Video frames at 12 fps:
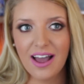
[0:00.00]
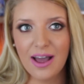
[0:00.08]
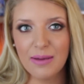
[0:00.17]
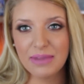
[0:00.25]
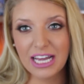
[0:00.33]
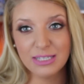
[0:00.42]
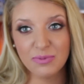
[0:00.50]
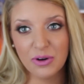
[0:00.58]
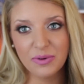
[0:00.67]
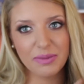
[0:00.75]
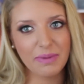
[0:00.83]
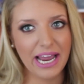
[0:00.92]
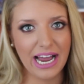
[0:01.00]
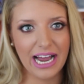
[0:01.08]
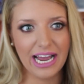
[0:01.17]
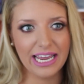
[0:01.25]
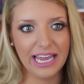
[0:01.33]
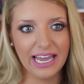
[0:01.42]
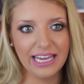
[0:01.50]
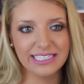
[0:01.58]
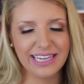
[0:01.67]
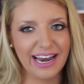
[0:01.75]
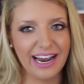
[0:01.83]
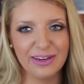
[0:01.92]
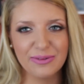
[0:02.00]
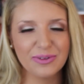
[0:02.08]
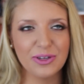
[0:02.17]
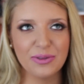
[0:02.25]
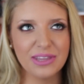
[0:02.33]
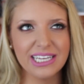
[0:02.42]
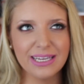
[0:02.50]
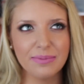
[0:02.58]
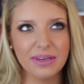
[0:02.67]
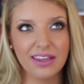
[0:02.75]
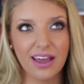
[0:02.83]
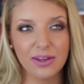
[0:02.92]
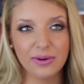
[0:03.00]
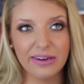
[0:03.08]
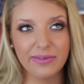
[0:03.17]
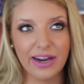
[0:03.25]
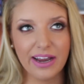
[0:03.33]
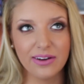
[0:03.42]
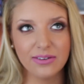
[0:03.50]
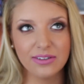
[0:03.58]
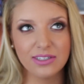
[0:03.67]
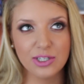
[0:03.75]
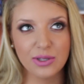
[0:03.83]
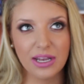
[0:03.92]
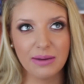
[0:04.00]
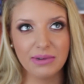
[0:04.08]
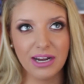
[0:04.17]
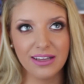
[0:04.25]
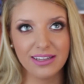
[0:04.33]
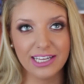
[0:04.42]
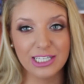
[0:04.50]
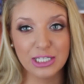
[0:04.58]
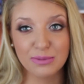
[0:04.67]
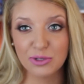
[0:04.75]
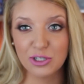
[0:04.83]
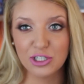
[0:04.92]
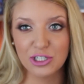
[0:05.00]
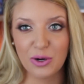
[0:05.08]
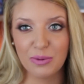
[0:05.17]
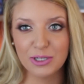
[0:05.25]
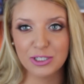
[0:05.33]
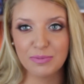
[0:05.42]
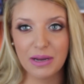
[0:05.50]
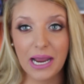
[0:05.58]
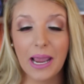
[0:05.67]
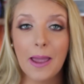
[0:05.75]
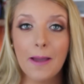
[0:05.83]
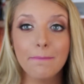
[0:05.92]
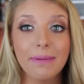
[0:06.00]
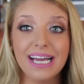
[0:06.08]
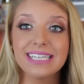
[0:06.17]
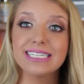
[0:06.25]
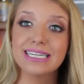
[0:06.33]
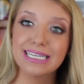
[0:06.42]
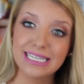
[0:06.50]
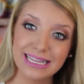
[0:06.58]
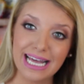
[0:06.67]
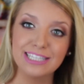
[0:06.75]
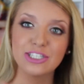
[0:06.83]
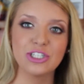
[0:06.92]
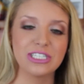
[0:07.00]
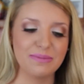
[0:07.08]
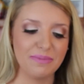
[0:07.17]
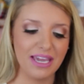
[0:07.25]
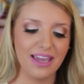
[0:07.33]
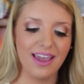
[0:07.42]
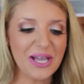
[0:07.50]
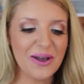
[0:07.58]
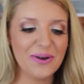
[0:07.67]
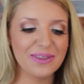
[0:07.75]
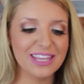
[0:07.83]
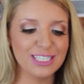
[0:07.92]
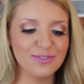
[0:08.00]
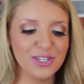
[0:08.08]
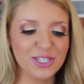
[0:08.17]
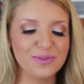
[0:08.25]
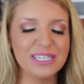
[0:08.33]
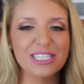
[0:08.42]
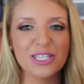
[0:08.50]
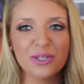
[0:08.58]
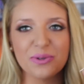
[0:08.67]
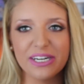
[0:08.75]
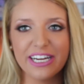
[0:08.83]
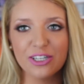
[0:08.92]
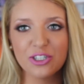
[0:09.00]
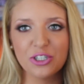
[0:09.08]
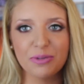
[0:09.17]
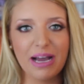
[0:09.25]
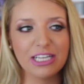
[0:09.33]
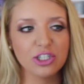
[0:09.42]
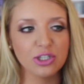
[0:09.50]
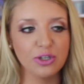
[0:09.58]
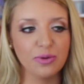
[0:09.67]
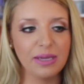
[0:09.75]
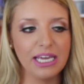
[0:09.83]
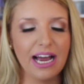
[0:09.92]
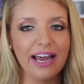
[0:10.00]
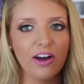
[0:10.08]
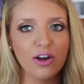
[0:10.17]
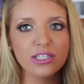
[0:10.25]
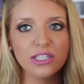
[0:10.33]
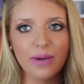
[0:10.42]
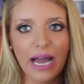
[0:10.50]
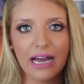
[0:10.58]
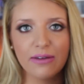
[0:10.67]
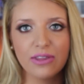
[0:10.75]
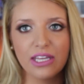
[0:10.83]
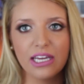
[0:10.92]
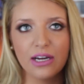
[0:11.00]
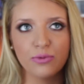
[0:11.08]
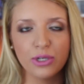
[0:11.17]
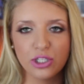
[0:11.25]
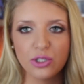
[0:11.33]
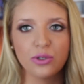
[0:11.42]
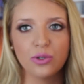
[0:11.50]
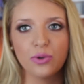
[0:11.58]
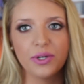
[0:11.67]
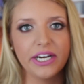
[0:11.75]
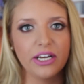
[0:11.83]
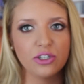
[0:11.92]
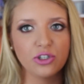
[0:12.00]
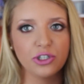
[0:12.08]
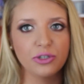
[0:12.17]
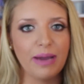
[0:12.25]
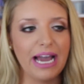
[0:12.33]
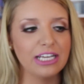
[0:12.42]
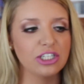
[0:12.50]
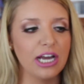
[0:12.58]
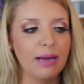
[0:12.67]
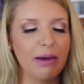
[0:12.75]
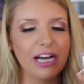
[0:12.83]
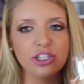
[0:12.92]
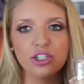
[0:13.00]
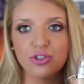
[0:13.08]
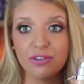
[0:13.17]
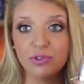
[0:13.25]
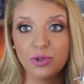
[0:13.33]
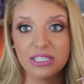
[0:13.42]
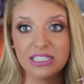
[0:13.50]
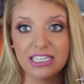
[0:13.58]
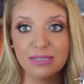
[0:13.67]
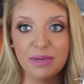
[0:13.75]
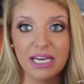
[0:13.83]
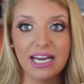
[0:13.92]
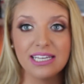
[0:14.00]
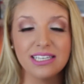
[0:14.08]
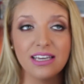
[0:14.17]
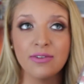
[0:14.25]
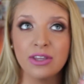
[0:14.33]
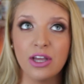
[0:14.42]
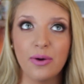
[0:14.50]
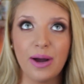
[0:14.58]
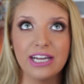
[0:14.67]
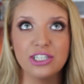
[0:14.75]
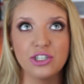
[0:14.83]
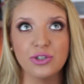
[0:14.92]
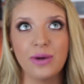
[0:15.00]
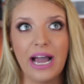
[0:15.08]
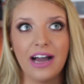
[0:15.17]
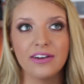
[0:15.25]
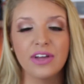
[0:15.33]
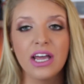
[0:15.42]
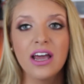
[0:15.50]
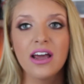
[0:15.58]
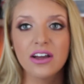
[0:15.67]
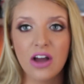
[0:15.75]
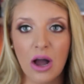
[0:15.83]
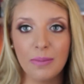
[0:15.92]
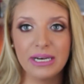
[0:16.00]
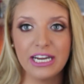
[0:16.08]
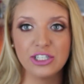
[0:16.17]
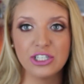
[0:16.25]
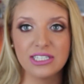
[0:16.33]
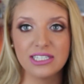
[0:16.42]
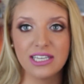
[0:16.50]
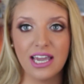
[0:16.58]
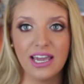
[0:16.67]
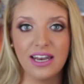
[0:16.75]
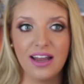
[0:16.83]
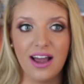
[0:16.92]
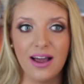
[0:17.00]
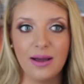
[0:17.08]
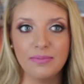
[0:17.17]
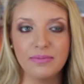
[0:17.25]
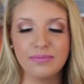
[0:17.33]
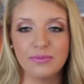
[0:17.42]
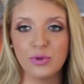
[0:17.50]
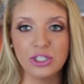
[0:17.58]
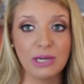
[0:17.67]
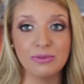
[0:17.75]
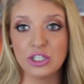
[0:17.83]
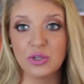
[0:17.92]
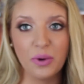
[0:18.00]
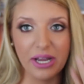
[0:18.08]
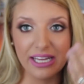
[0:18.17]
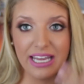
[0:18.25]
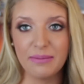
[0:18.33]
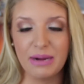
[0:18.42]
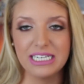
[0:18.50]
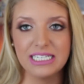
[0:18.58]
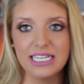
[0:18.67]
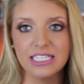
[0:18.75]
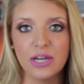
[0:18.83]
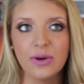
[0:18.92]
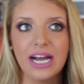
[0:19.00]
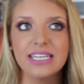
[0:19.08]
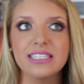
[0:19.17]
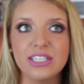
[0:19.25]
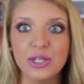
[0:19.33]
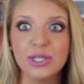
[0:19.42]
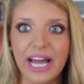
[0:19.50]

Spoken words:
That's more with my high end, and you'd think it'd be the other way around so that I'm not like splurging a whole bunch of money, but that's just me. So this first one is the L'Oreal True Match Lumi. I also have the original L'Oreal True Match. I just drift towards this because even though I do have combination skin, which I'm just oily in my T-zone, I still